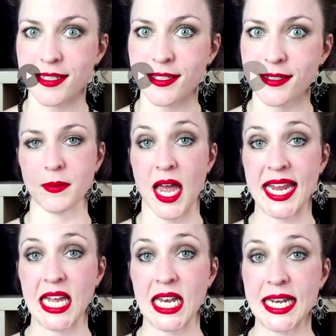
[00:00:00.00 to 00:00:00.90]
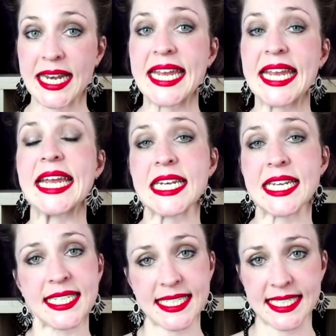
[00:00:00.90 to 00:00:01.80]
I clearly
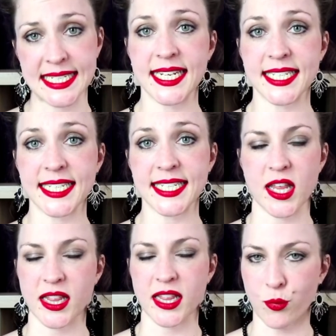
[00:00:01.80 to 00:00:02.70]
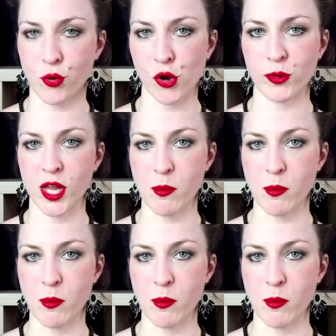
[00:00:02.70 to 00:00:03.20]
stated that the problem was